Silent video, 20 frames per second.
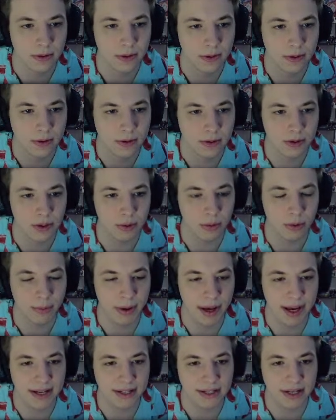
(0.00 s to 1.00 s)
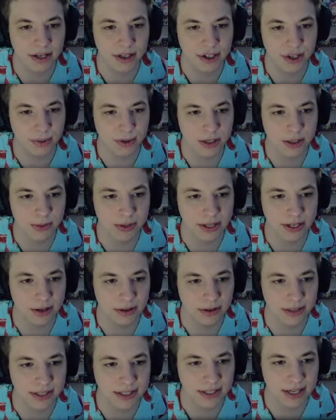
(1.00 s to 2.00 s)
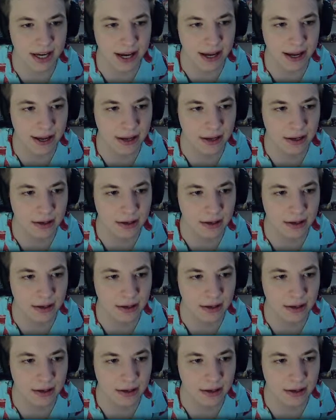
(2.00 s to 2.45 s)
So we'll pay attention once we kill this guy.